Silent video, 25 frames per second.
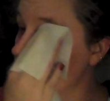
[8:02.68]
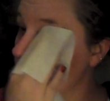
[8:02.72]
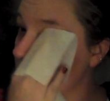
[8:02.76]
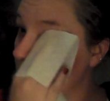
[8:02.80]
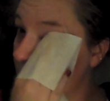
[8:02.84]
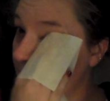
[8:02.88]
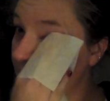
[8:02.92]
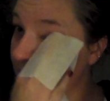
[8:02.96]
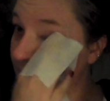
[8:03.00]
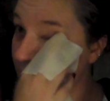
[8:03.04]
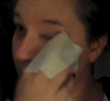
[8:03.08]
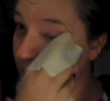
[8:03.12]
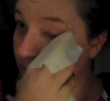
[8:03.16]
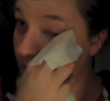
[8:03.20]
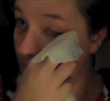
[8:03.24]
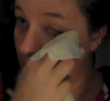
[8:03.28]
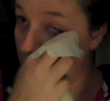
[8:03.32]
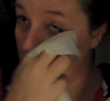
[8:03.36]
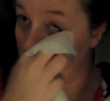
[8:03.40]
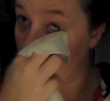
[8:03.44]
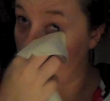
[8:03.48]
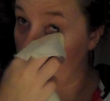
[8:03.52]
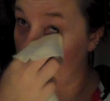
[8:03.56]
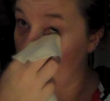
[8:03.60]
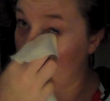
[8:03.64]
but there we
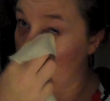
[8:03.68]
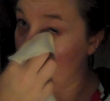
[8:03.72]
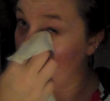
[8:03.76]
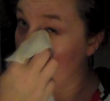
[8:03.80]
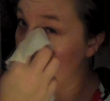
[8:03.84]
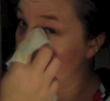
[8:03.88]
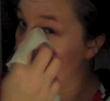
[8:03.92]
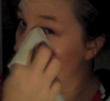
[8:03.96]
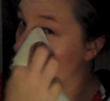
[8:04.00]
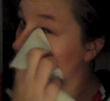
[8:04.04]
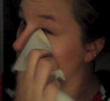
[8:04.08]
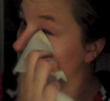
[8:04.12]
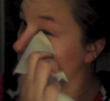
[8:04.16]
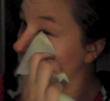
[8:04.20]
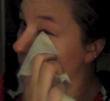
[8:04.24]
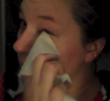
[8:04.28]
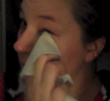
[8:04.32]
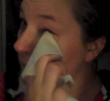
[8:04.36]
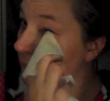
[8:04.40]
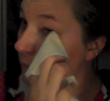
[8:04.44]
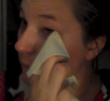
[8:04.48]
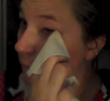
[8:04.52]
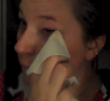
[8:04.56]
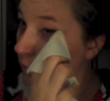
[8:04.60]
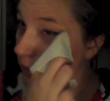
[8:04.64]
go.
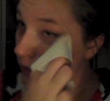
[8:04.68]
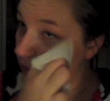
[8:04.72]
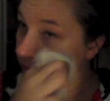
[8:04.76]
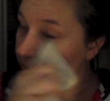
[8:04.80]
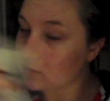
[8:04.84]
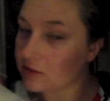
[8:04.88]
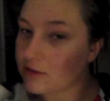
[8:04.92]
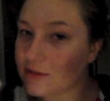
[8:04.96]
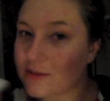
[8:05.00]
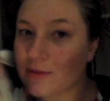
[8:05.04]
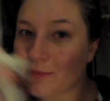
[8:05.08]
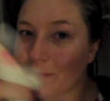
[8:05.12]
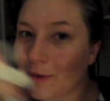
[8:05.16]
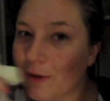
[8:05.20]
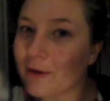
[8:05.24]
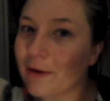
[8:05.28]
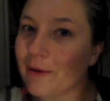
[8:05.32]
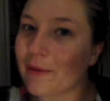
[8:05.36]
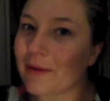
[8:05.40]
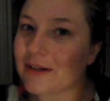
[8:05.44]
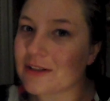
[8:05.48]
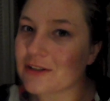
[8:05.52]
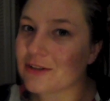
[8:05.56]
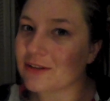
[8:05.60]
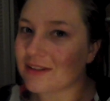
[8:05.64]
Not the end of the world, and
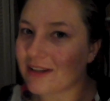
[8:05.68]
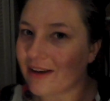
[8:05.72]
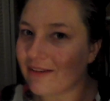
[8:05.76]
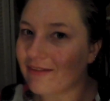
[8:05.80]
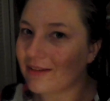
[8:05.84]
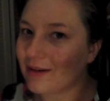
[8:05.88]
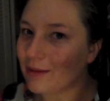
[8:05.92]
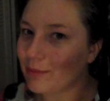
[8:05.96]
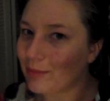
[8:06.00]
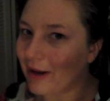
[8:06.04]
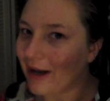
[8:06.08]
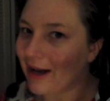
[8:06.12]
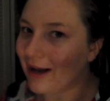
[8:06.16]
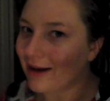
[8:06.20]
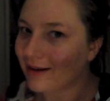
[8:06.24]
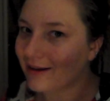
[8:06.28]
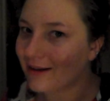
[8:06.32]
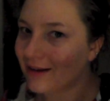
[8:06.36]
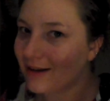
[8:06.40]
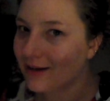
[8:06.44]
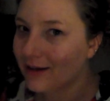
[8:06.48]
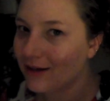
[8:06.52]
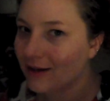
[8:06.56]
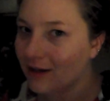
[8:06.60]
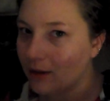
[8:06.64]
tomorrow I shall definitely
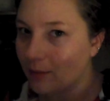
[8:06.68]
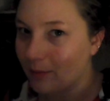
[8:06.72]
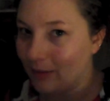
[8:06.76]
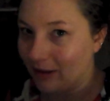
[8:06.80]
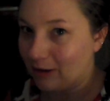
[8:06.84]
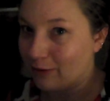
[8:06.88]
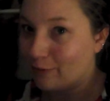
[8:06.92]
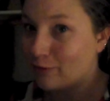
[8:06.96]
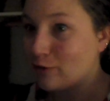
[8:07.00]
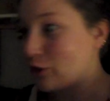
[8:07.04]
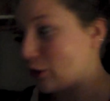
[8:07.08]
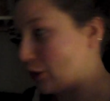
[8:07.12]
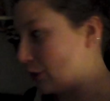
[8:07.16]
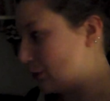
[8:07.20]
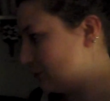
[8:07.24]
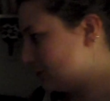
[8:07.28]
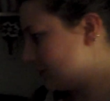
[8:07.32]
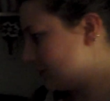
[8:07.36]
pack a pair of